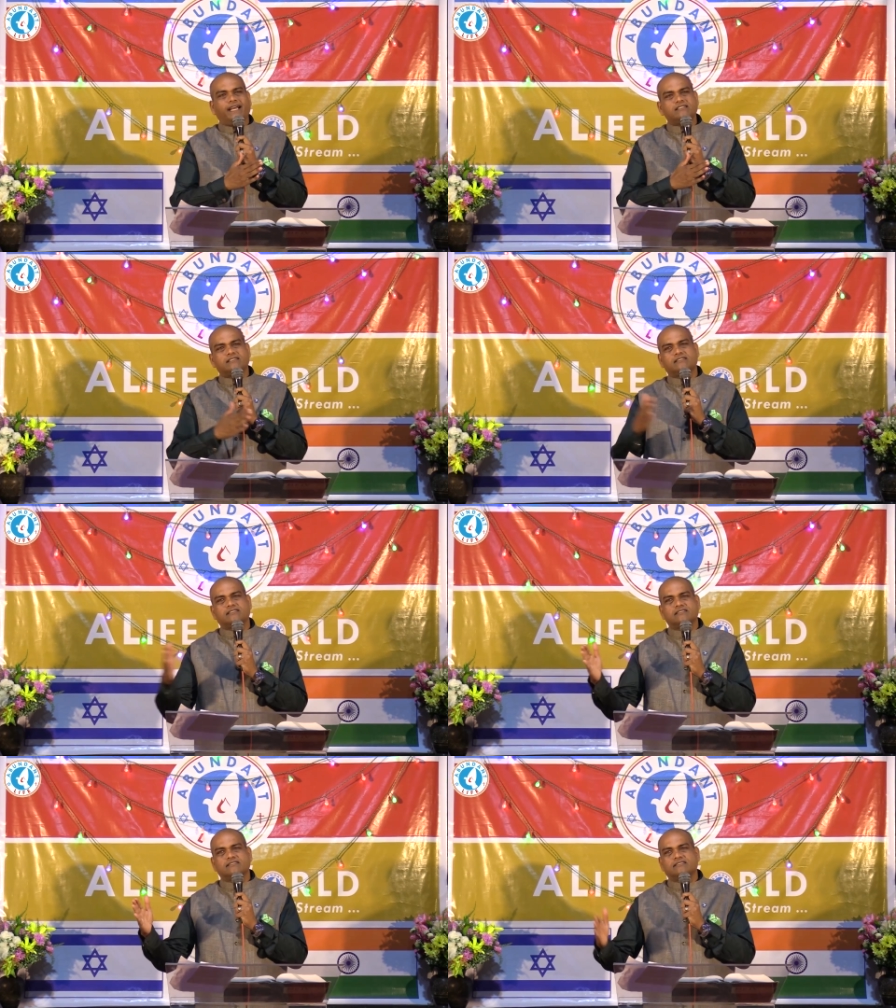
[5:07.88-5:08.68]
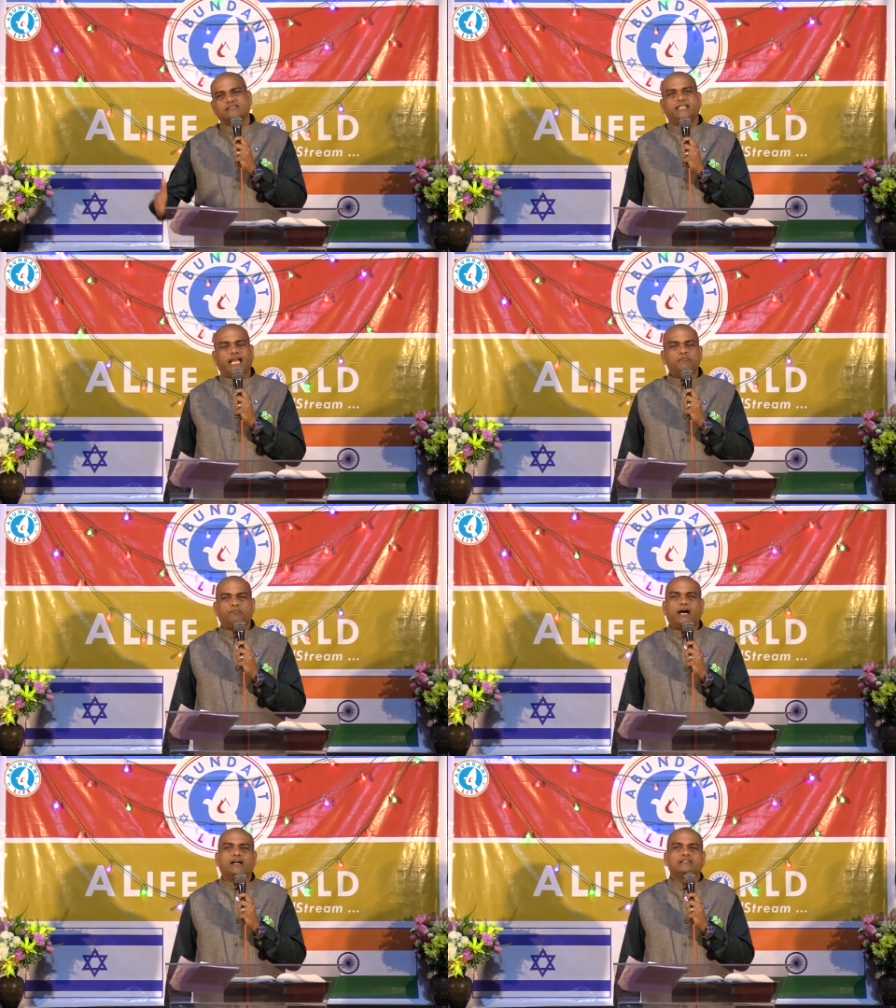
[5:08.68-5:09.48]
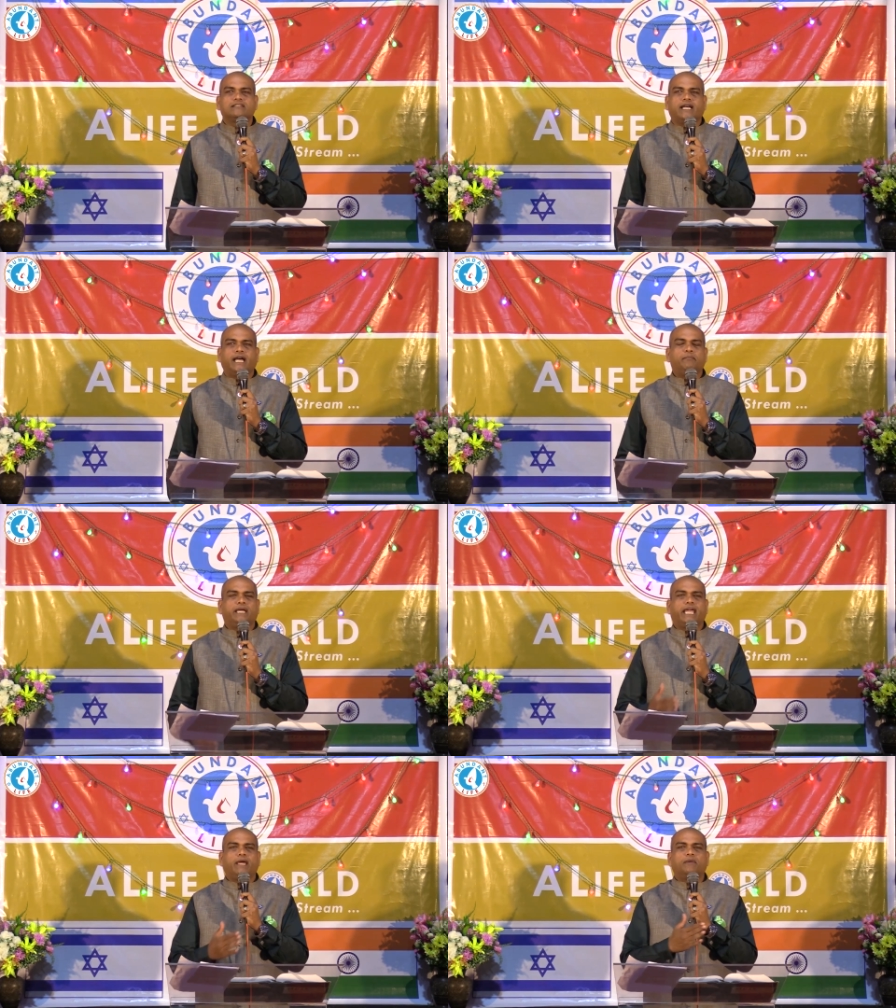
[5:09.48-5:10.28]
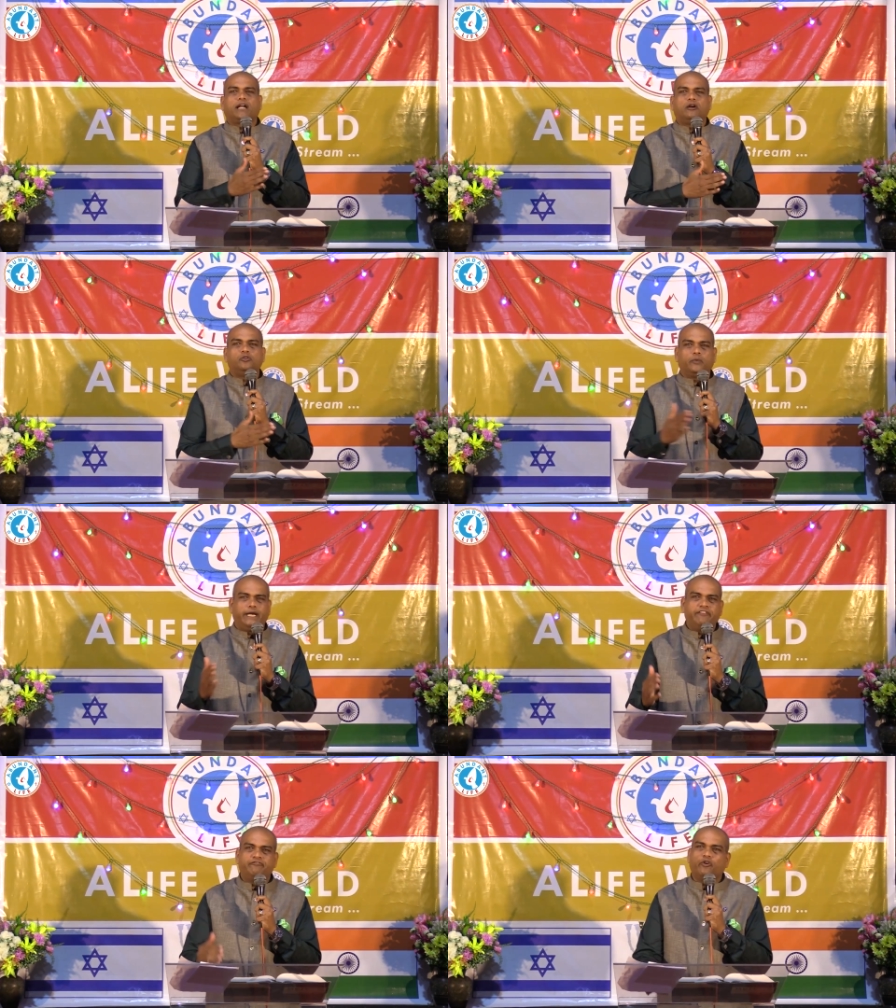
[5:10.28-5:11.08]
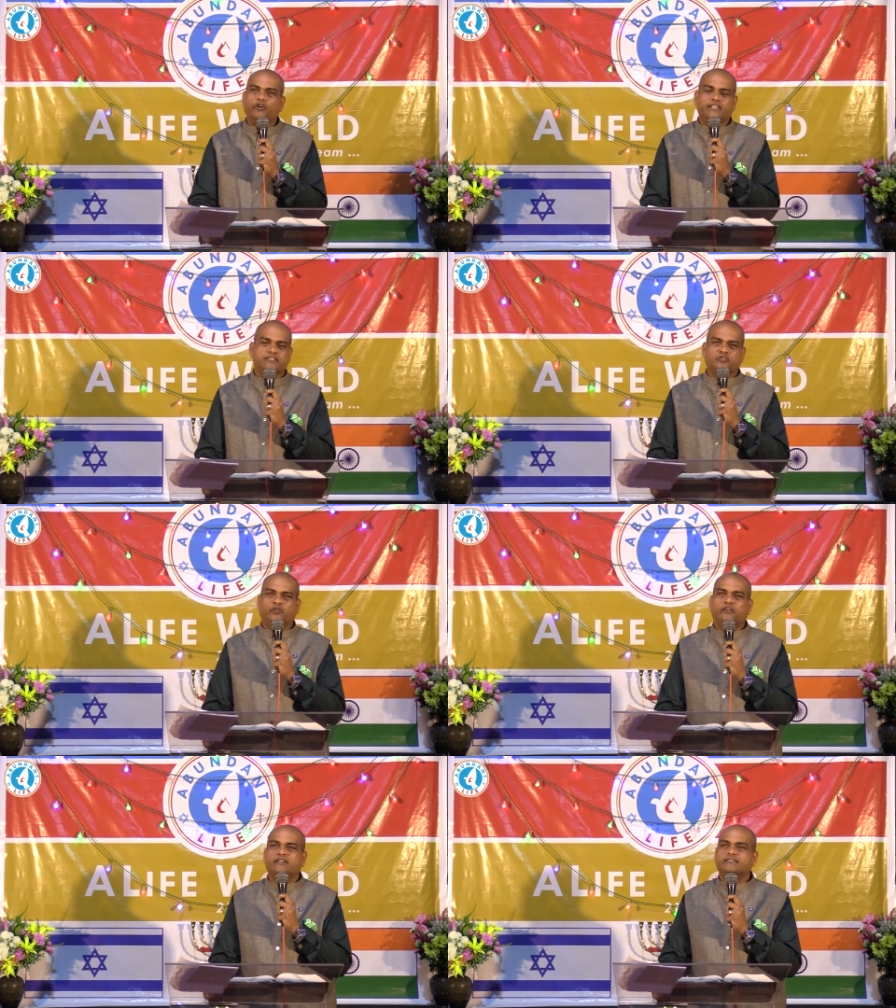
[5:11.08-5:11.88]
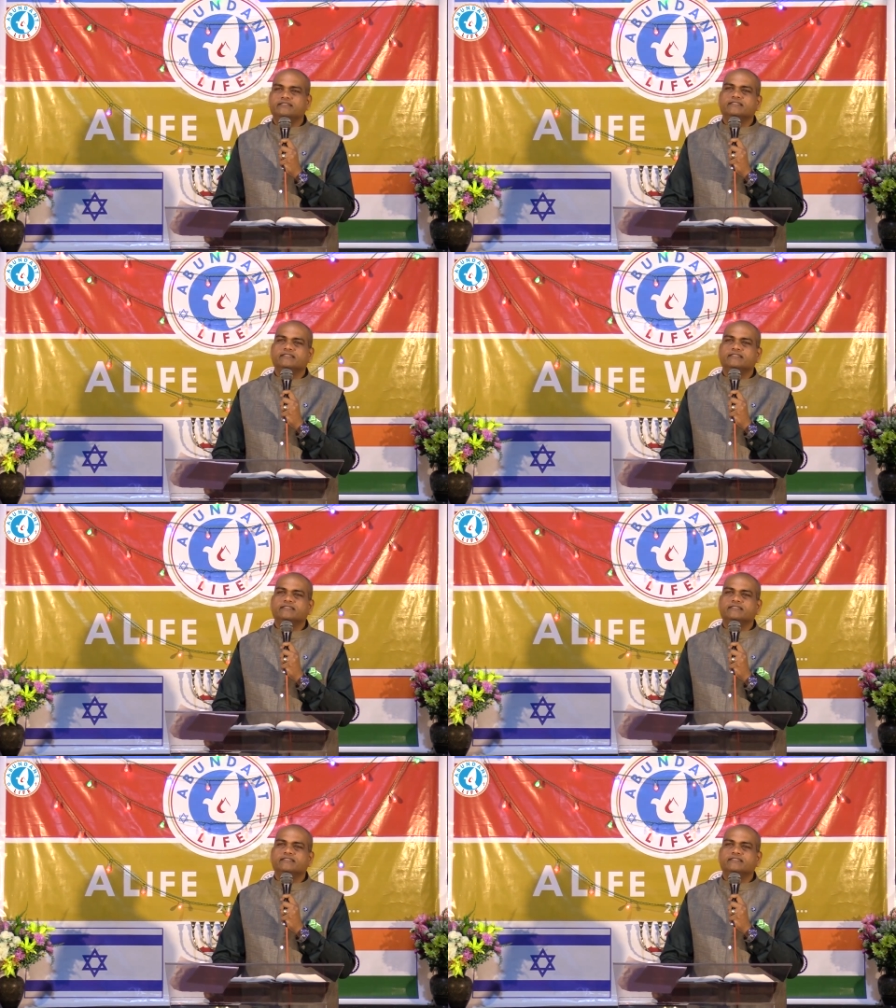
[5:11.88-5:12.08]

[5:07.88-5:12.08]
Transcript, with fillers: as time passed, I became around 24 years old.